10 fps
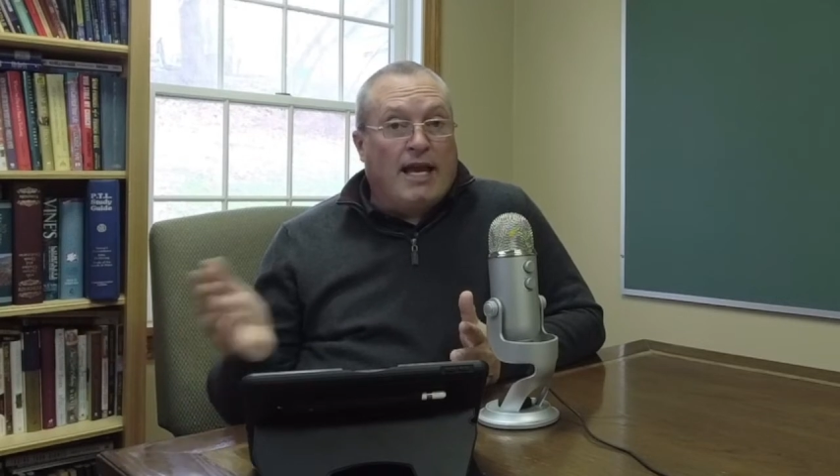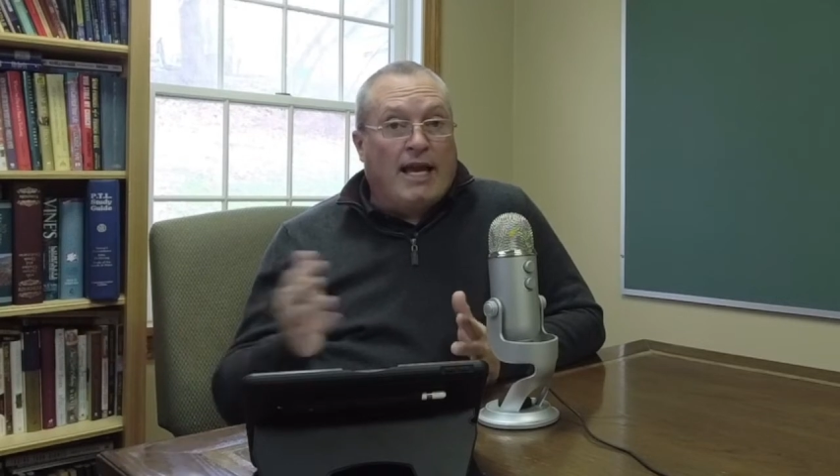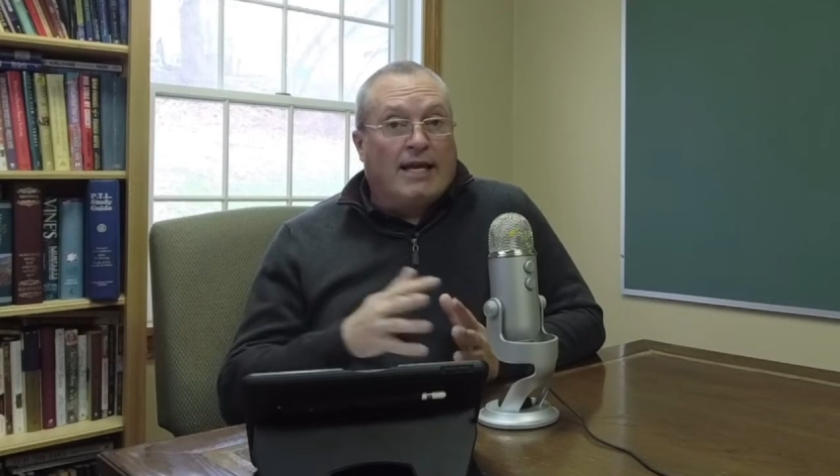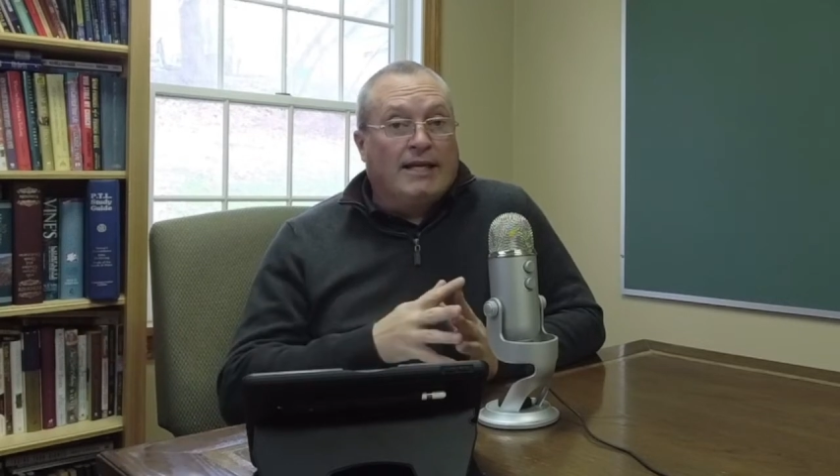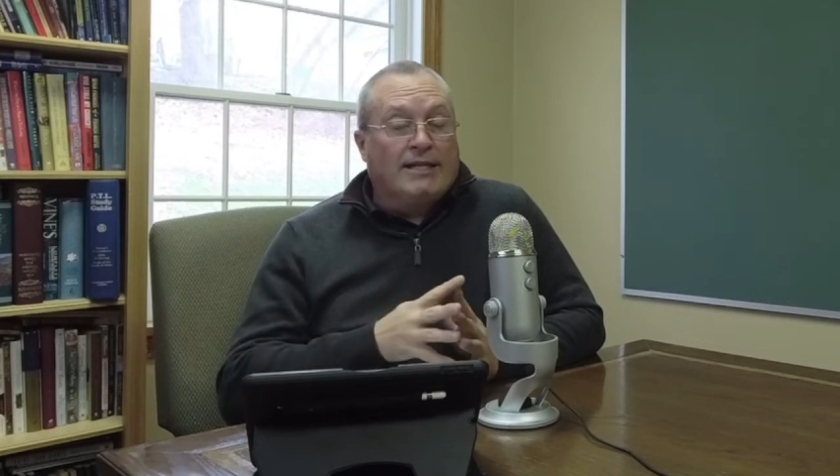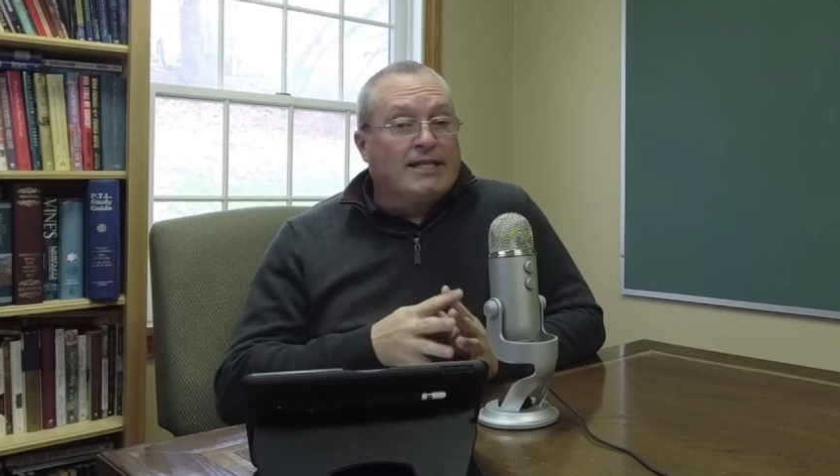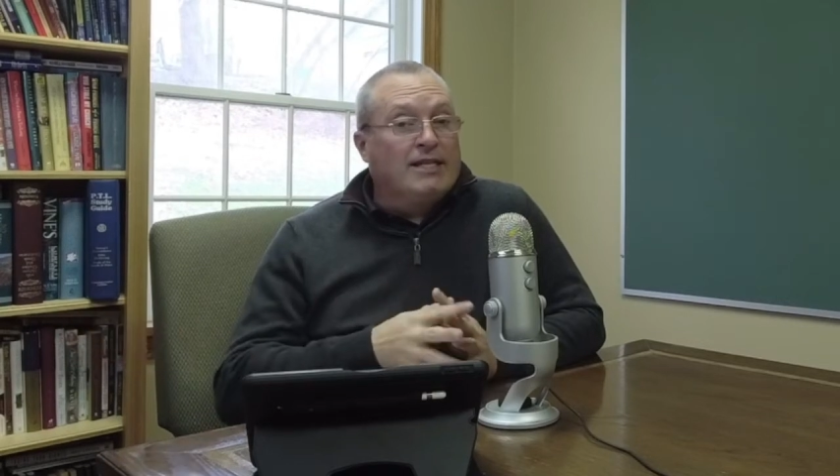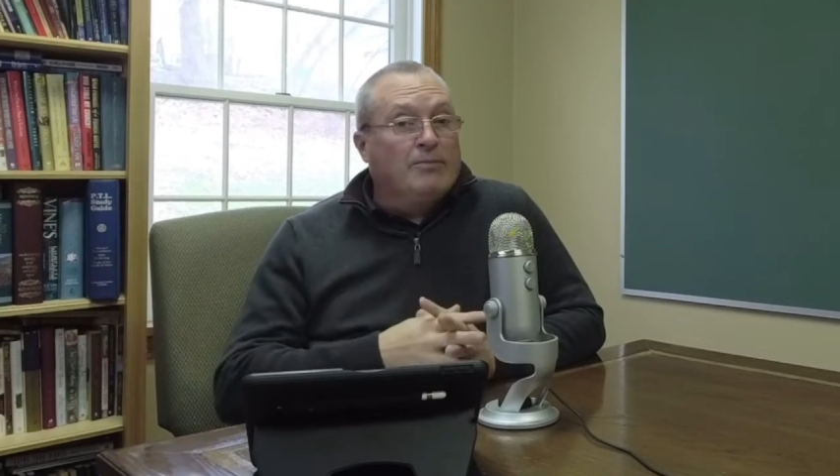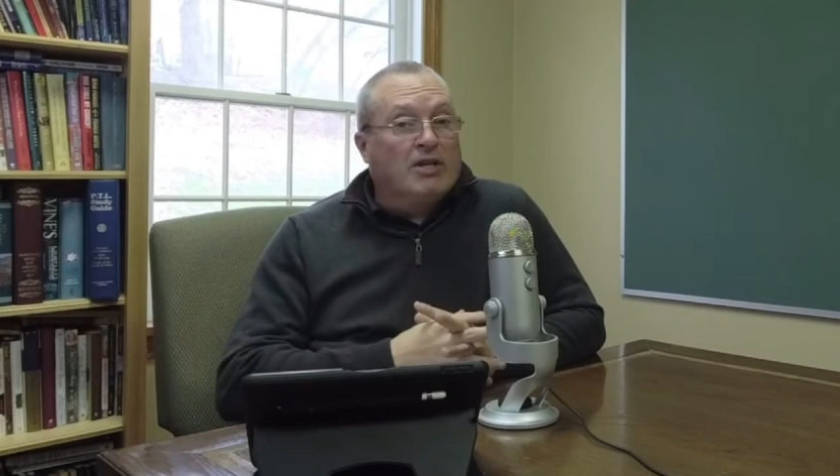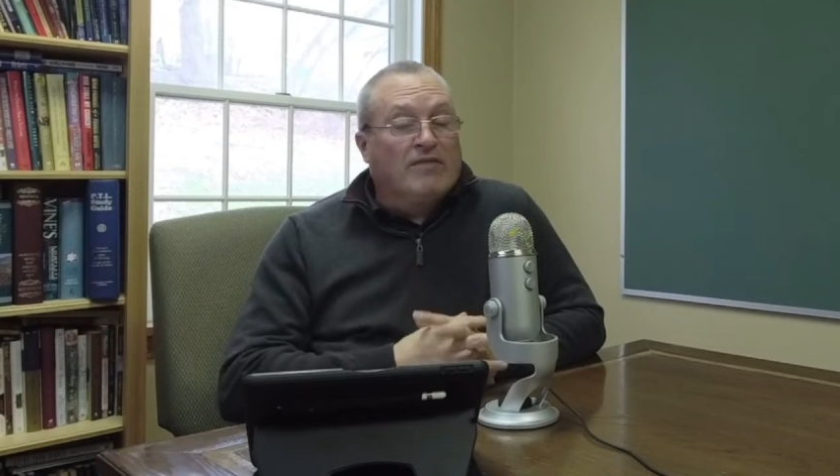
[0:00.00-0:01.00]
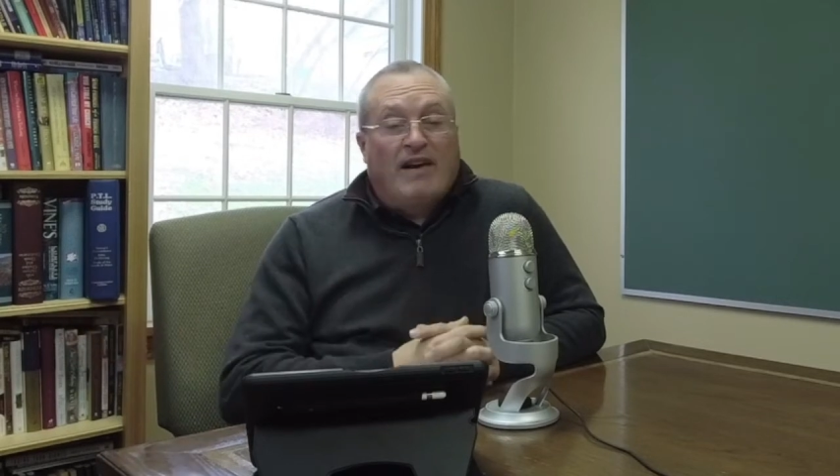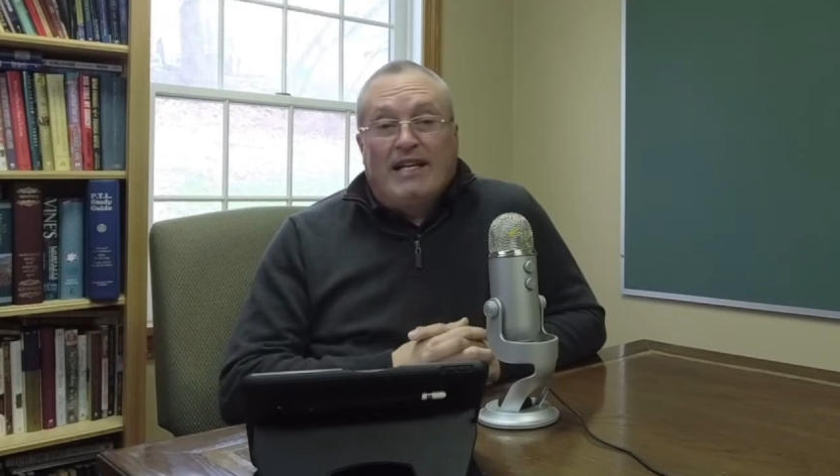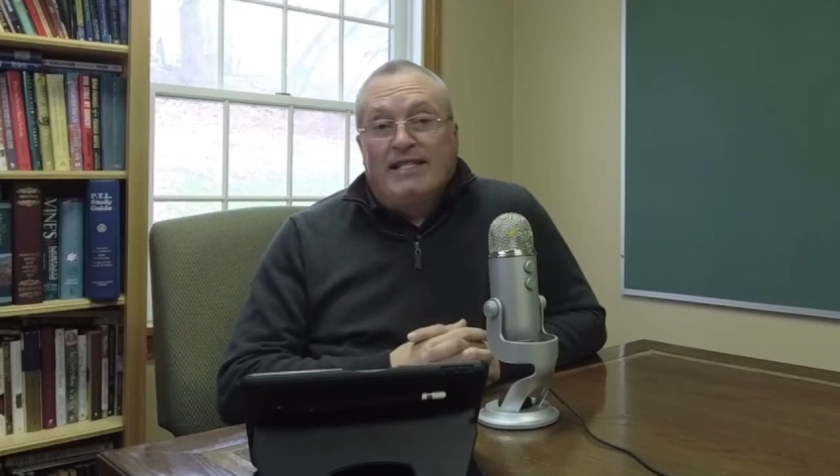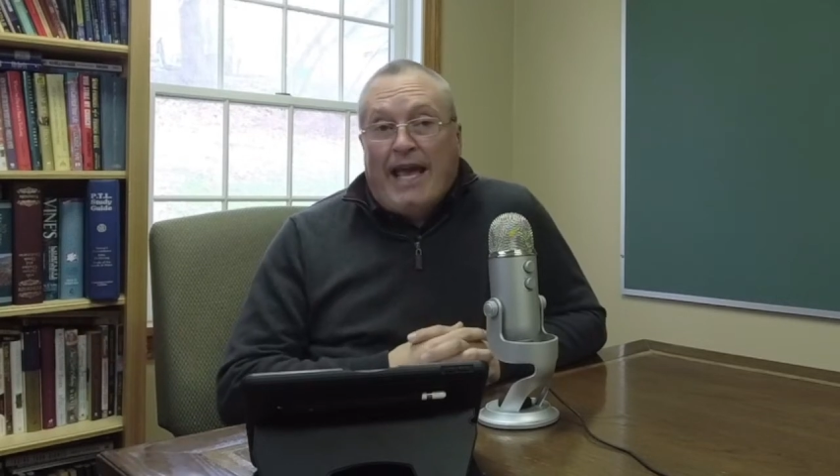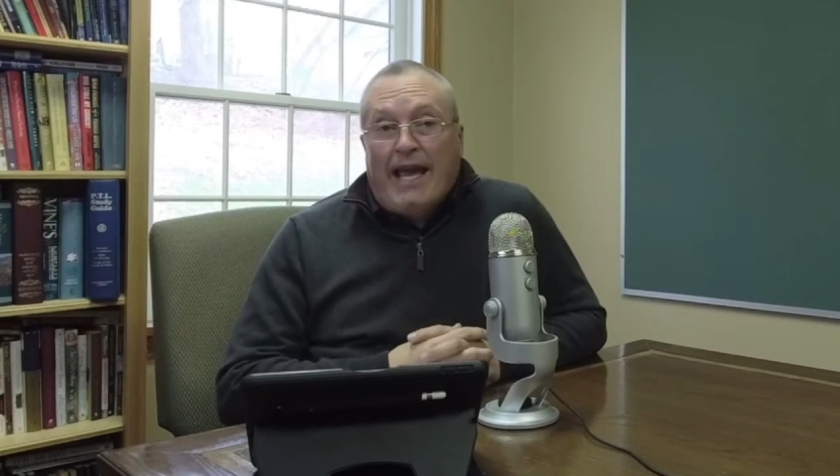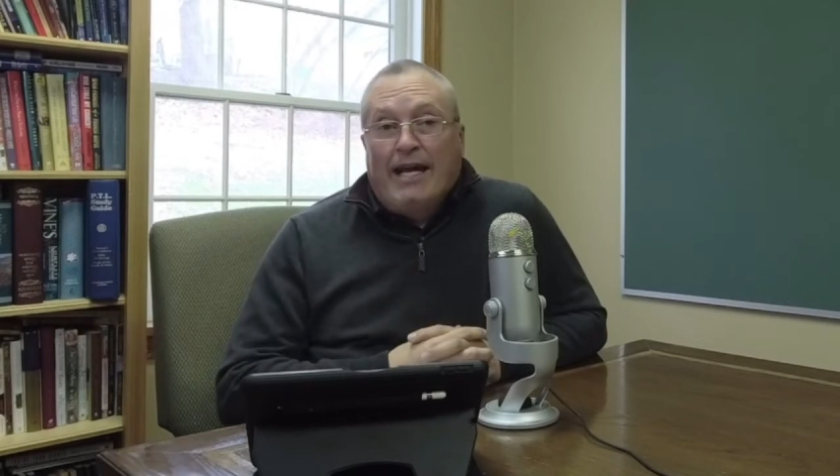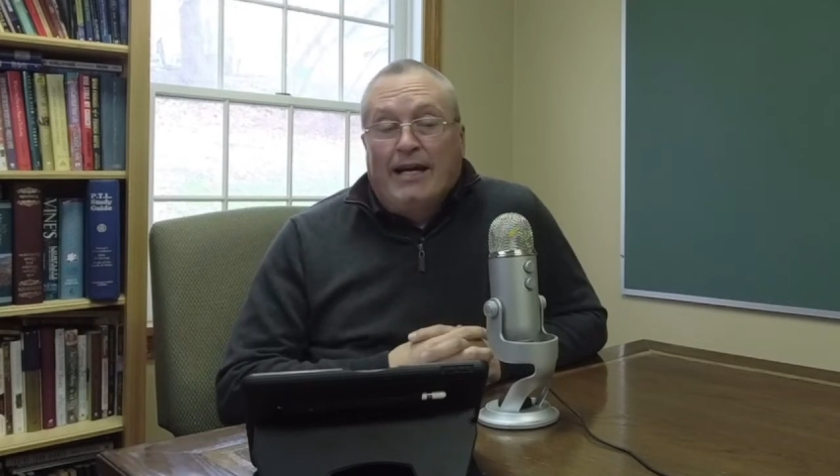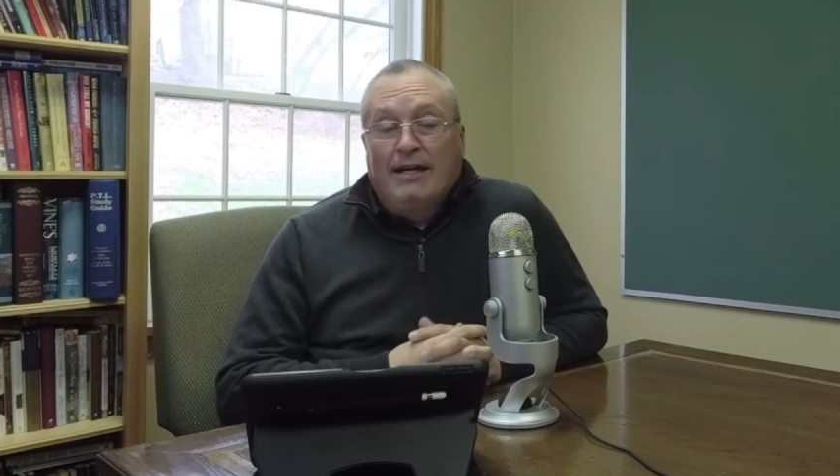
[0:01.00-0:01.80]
and it's in the book of Isaiah.